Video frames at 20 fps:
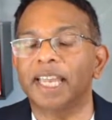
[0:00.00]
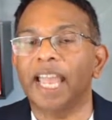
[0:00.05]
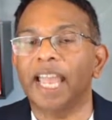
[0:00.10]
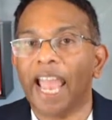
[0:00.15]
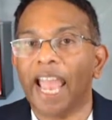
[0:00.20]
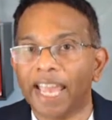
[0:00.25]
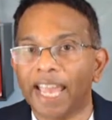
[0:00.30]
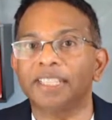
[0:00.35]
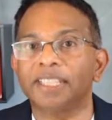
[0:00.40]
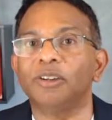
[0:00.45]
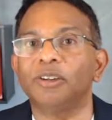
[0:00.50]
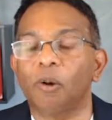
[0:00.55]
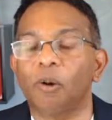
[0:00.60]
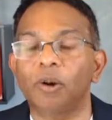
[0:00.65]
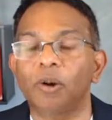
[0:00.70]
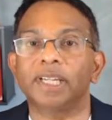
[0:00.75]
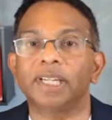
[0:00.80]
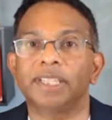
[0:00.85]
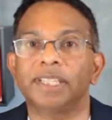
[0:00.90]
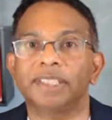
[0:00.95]
And
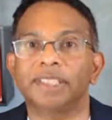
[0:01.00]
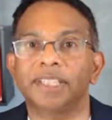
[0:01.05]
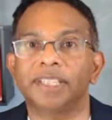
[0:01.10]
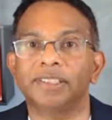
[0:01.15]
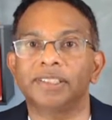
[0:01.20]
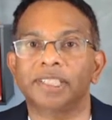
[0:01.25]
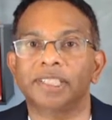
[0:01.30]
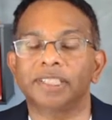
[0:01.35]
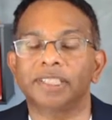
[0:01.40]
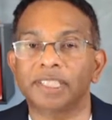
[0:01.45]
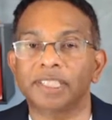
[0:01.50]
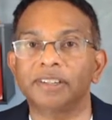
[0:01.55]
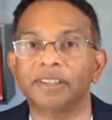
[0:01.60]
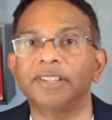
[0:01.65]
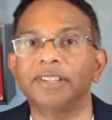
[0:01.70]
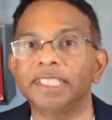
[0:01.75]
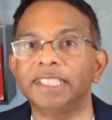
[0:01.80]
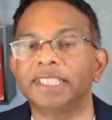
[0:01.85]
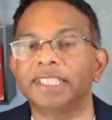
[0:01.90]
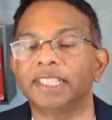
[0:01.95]
organizations
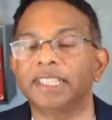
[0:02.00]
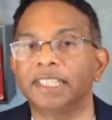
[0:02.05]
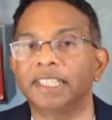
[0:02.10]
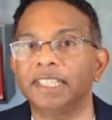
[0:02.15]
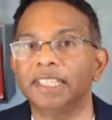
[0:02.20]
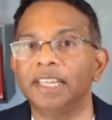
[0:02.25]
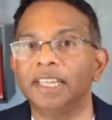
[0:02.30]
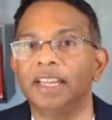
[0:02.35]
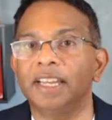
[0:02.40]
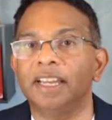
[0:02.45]
increasingly